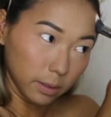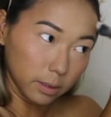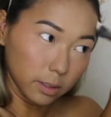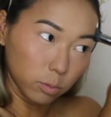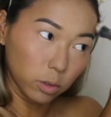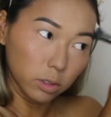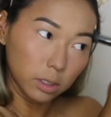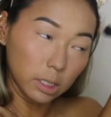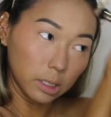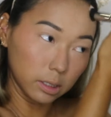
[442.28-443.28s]
and does weird
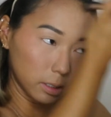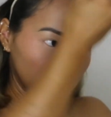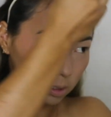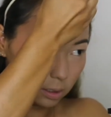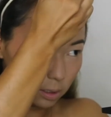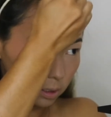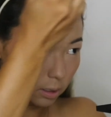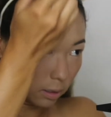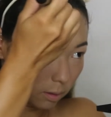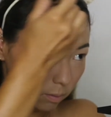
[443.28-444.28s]
things.
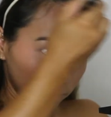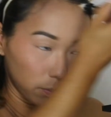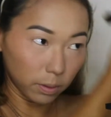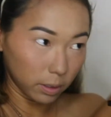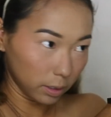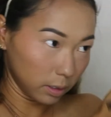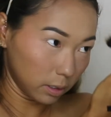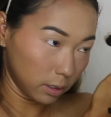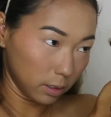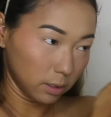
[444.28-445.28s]
But
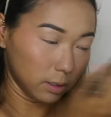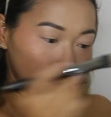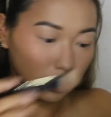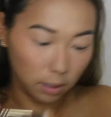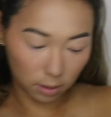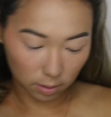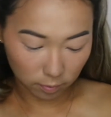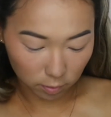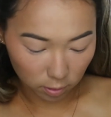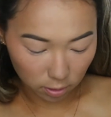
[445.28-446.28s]
since I
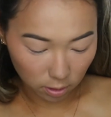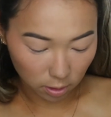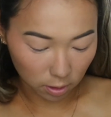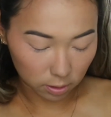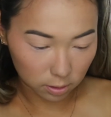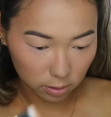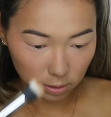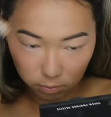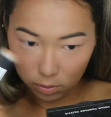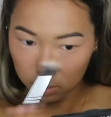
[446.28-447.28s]
forgot,
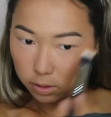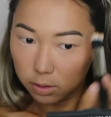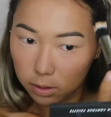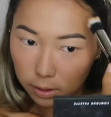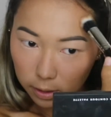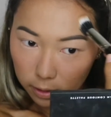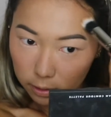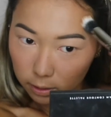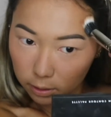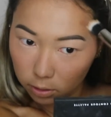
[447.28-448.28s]
we're just gonna add
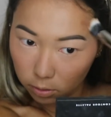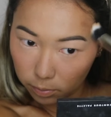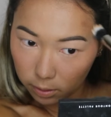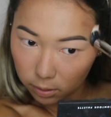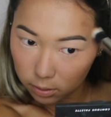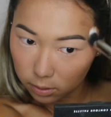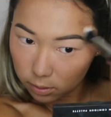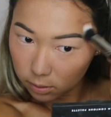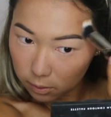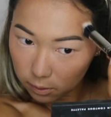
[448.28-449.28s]
a little bit
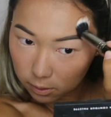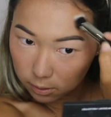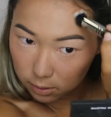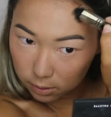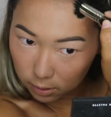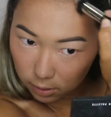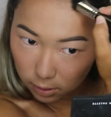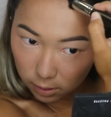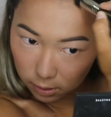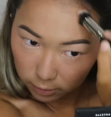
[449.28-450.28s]
and
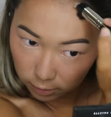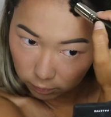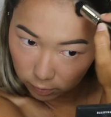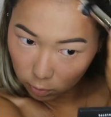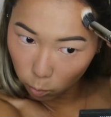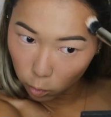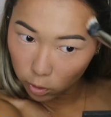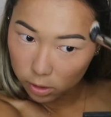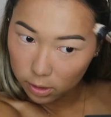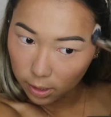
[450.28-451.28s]
see if it
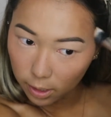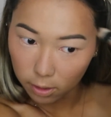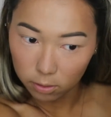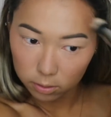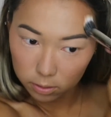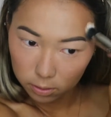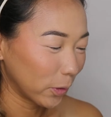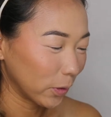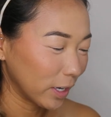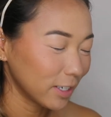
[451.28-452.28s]
works out.
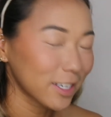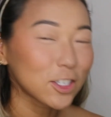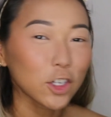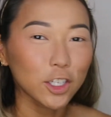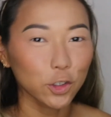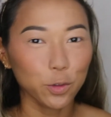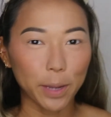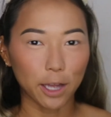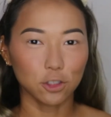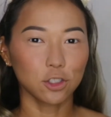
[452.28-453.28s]
Okay, it does look a little
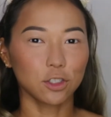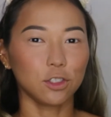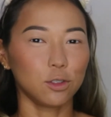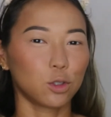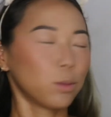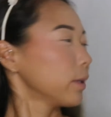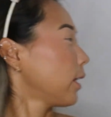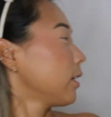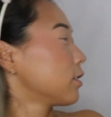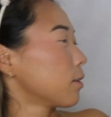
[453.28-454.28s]
patchier than usual, but
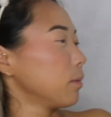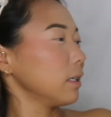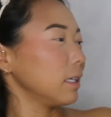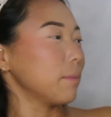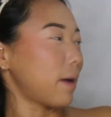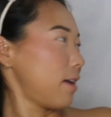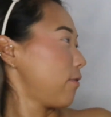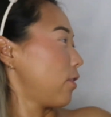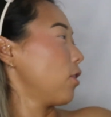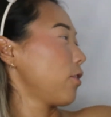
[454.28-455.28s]
that is completely my
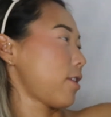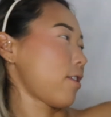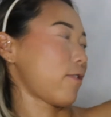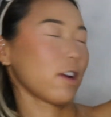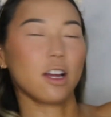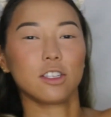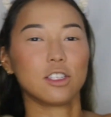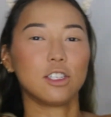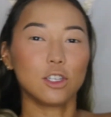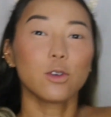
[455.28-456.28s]
fault that I forgot
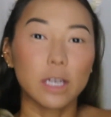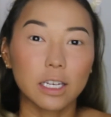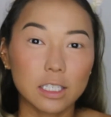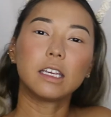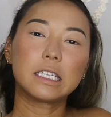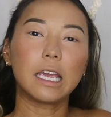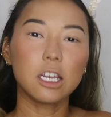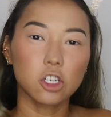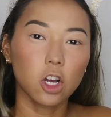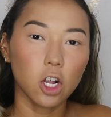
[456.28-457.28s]
to do it. It's
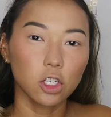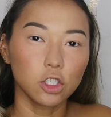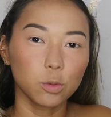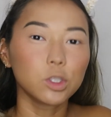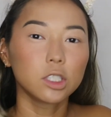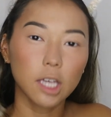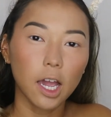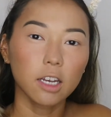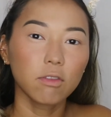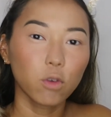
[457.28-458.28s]
$8, which is
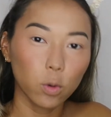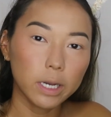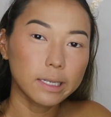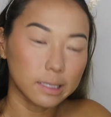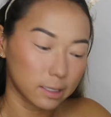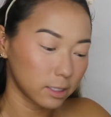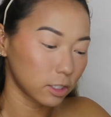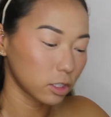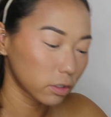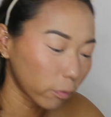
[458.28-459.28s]
kind of crazy since
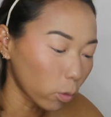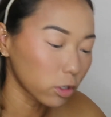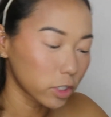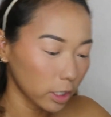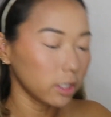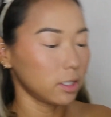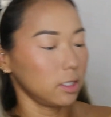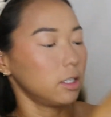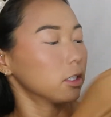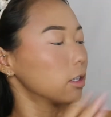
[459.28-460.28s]
there's 4 shades
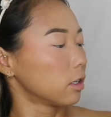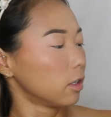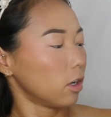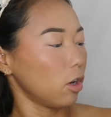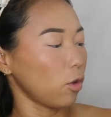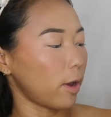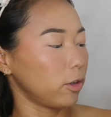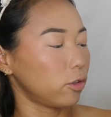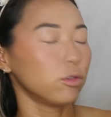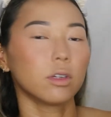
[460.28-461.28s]
in here. Although I
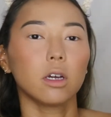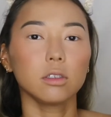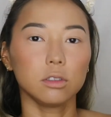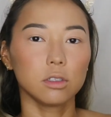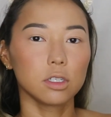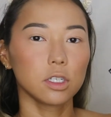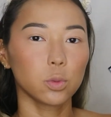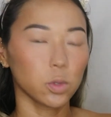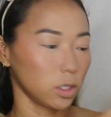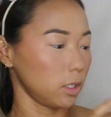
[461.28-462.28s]
do not use
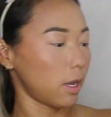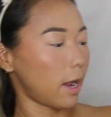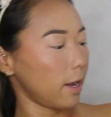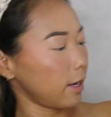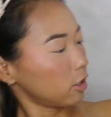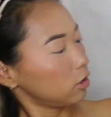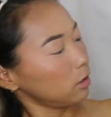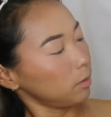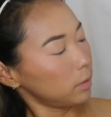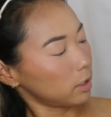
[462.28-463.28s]
this one, I
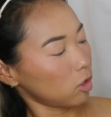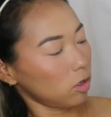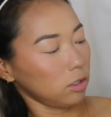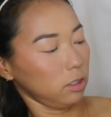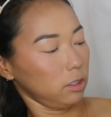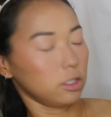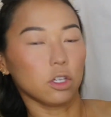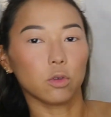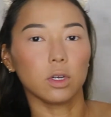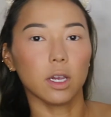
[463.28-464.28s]
actually mix all of
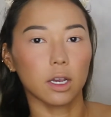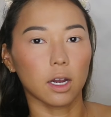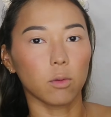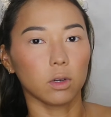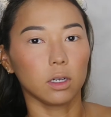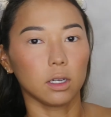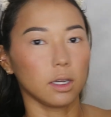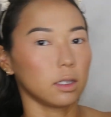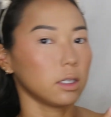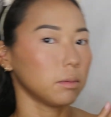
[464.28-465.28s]
these 3 and I really
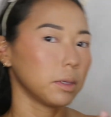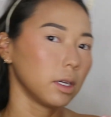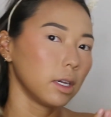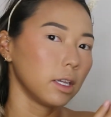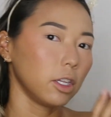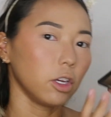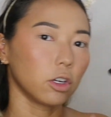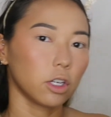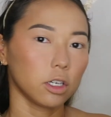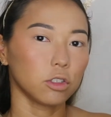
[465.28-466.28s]
like them. They
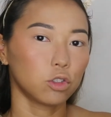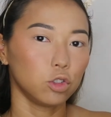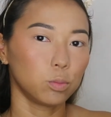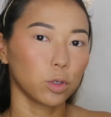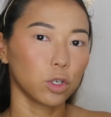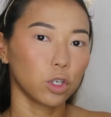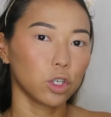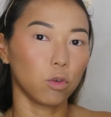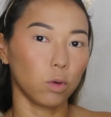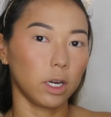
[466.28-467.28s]
are not
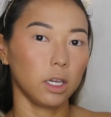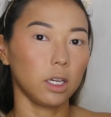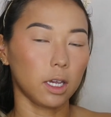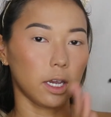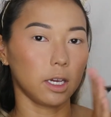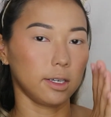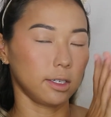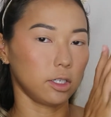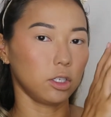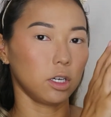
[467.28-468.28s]
super gray
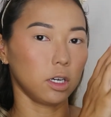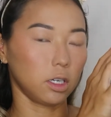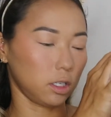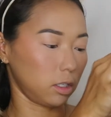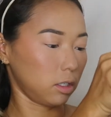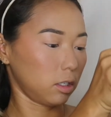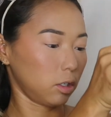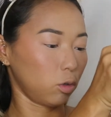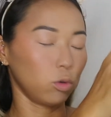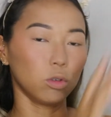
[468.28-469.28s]
and
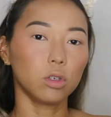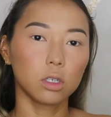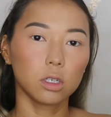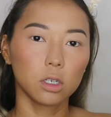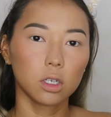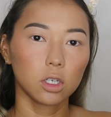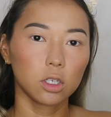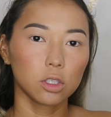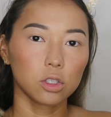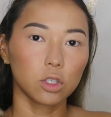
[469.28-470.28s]
cool,
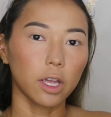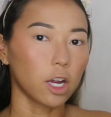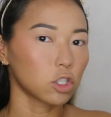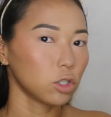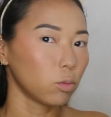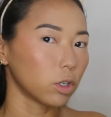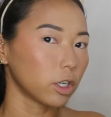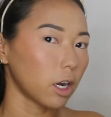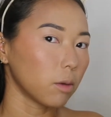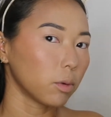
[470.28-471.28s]
so they actually
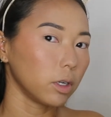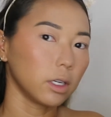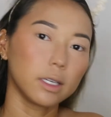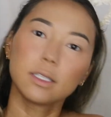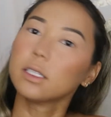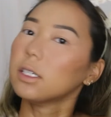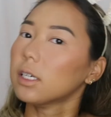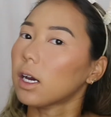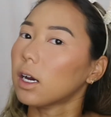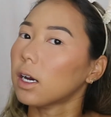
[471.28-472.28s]
work out pretty
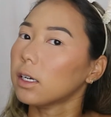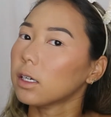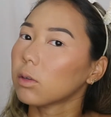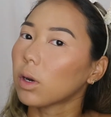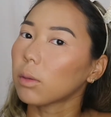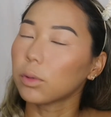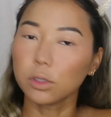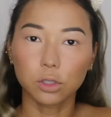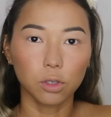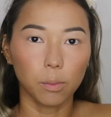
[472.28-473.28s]
nicely. I didn't want to
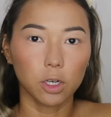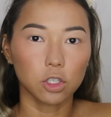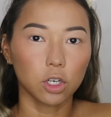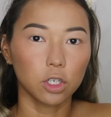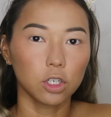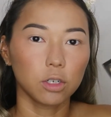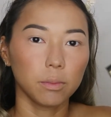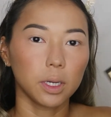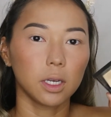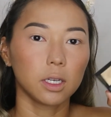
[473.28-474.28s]
put too much on here,
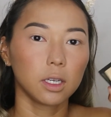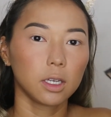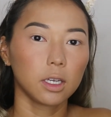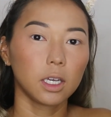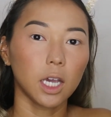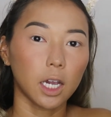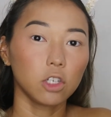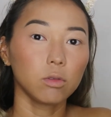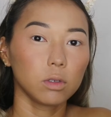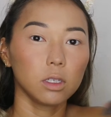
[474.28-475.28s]
but I
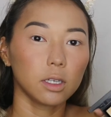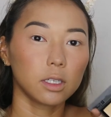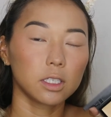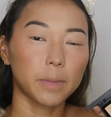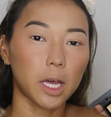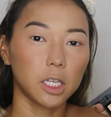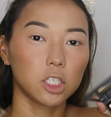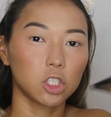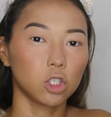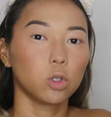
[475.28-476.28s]
do really like this
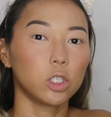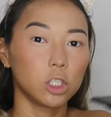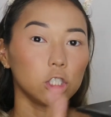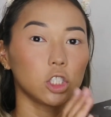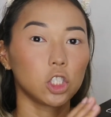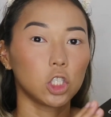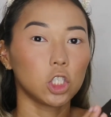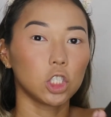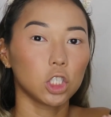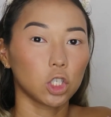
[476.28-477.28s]
palette, so it is a
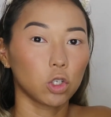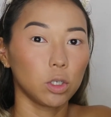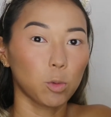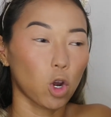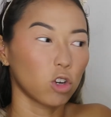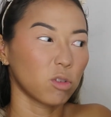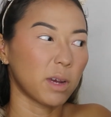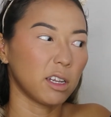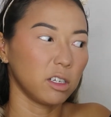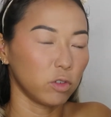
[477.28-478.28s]
good cream contour
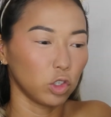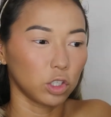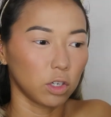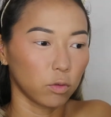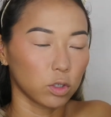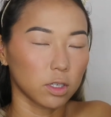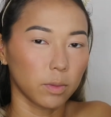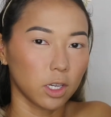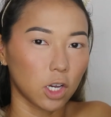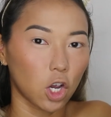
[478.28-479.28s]
palette if you're looking for
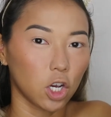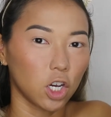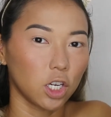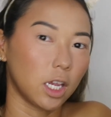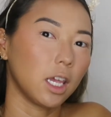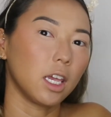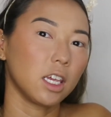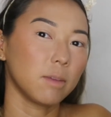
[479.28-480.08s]
something on a